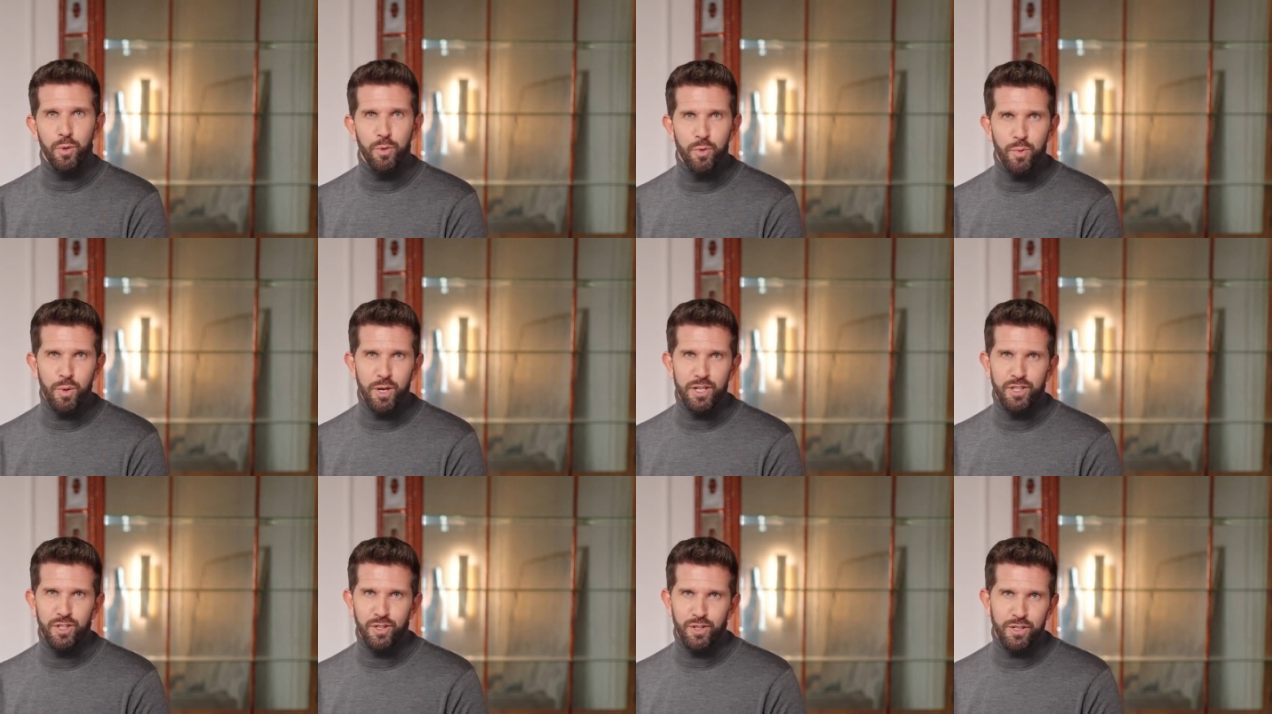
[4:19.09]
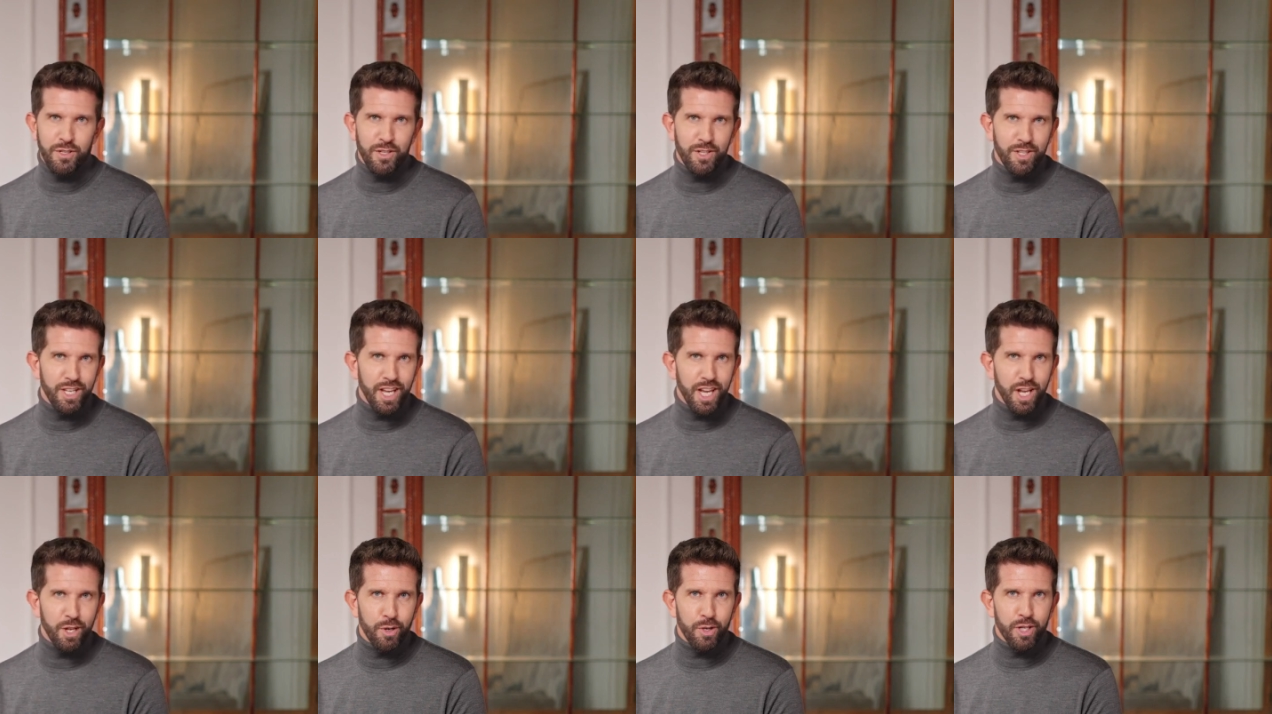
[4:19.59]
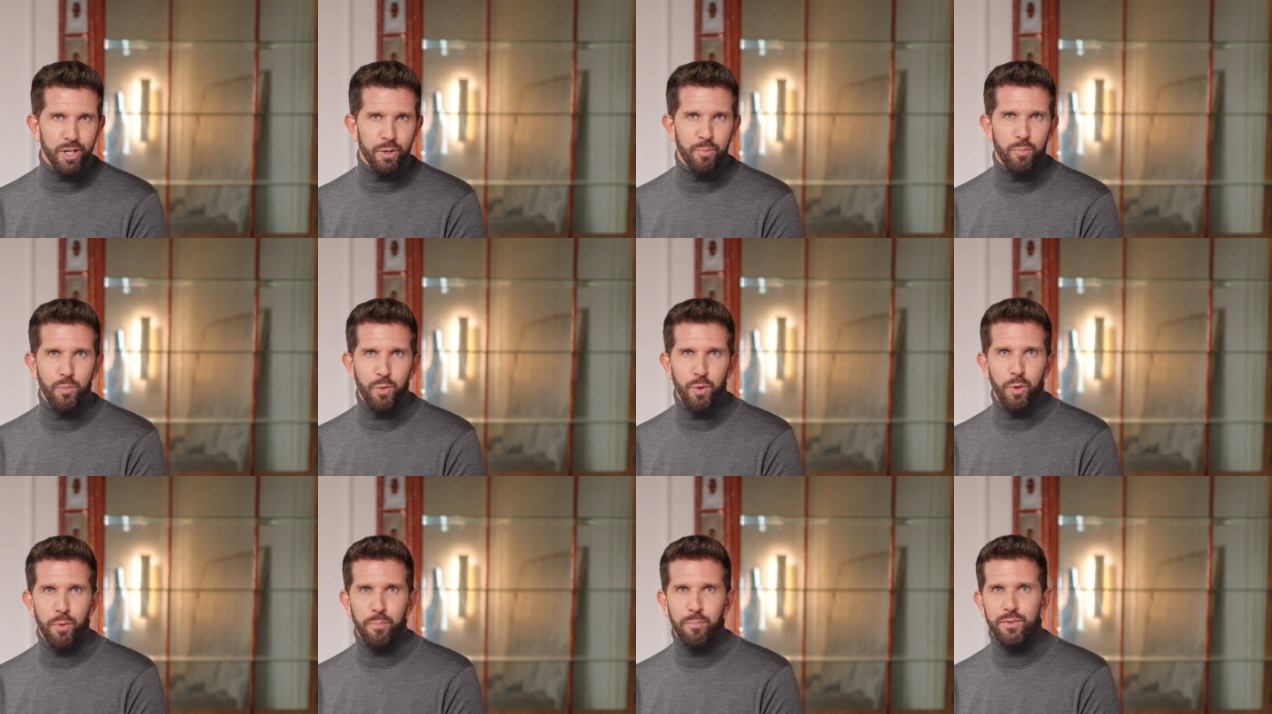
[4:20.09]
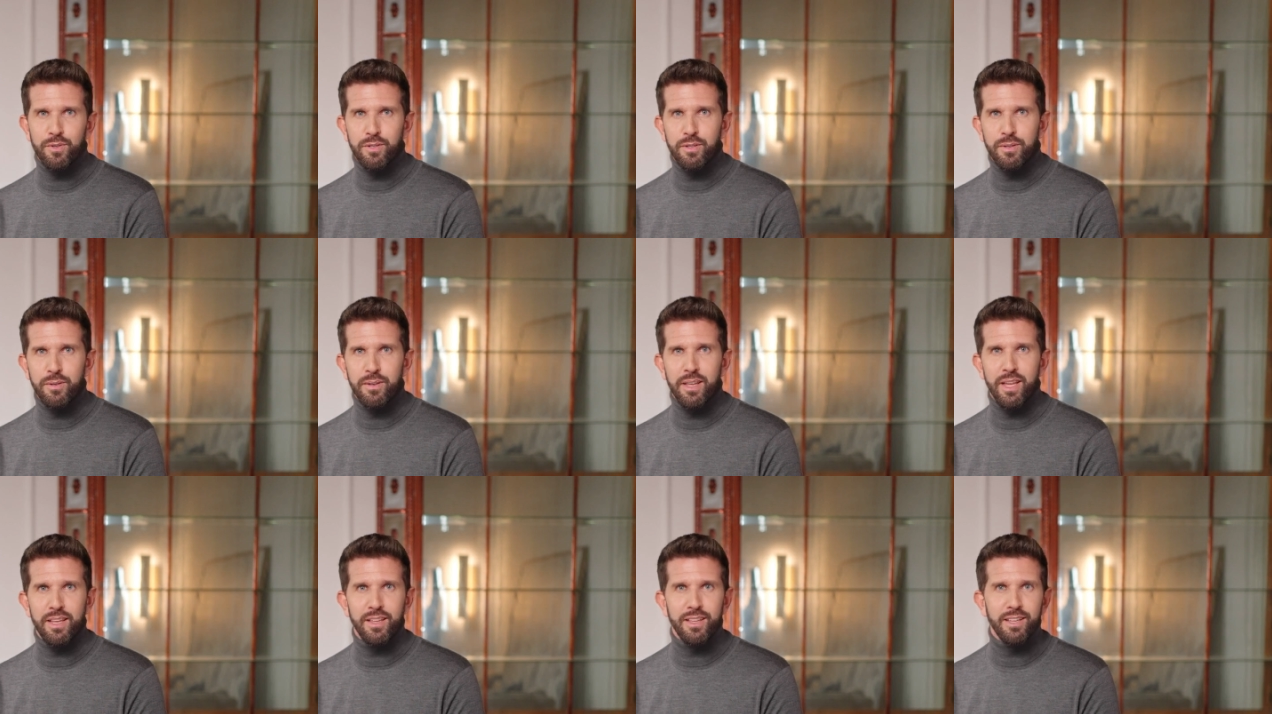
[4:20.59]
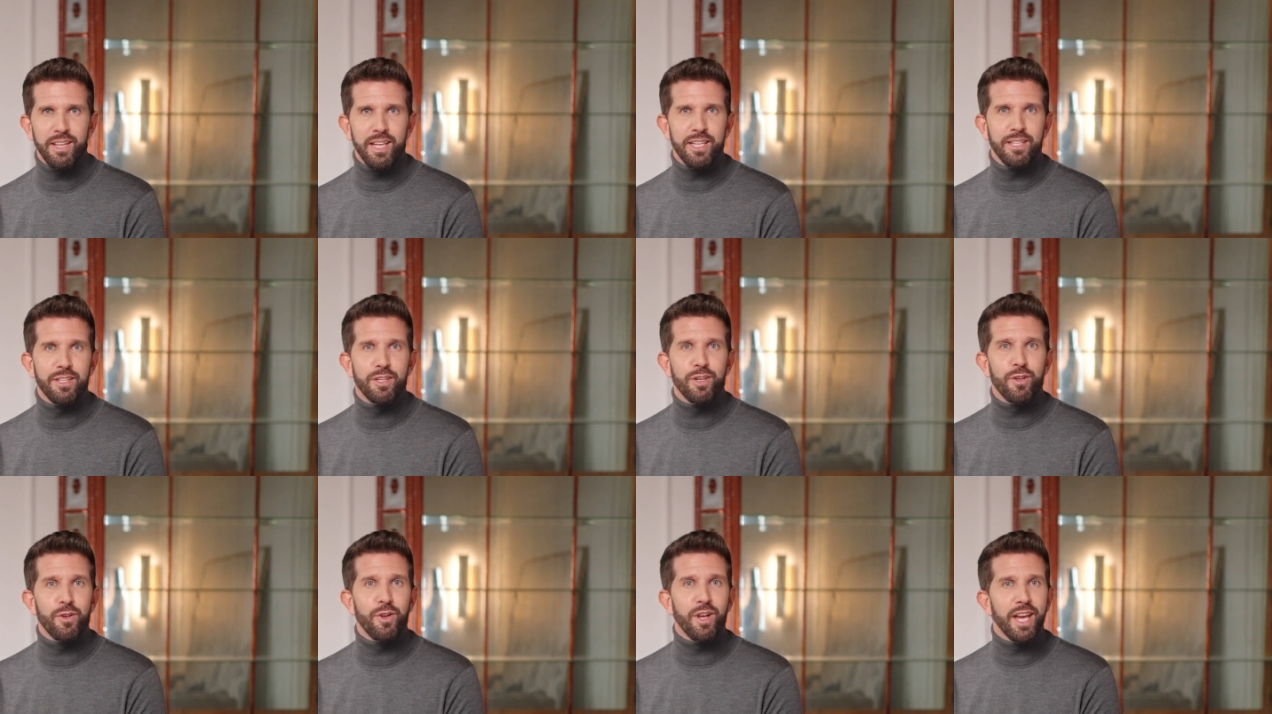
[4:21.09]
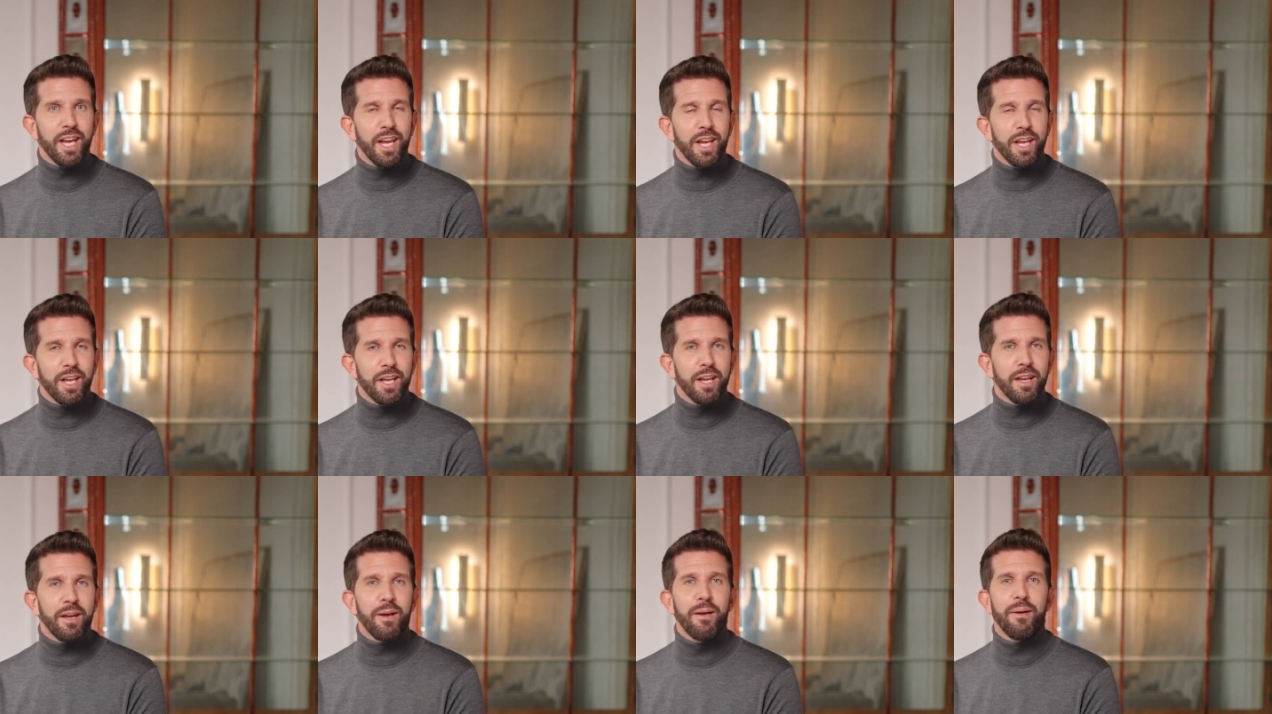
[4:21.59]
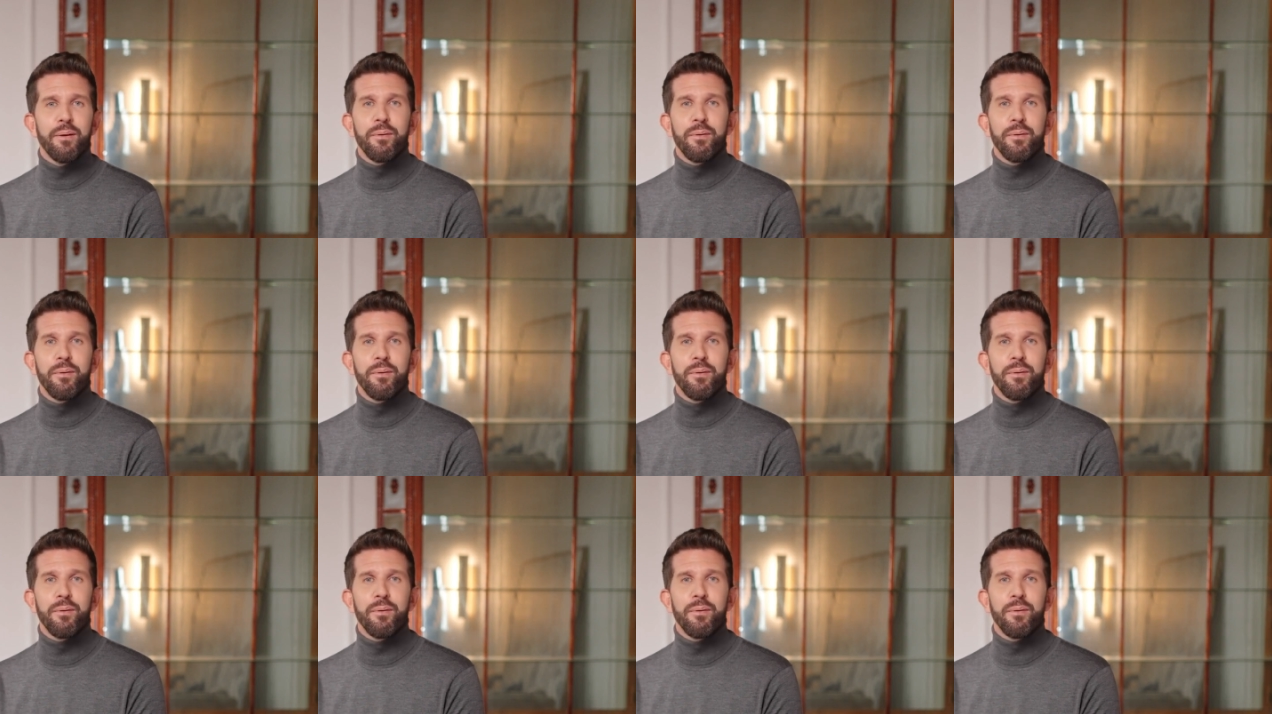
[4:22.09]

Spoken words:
questions carry a warmth that says you care,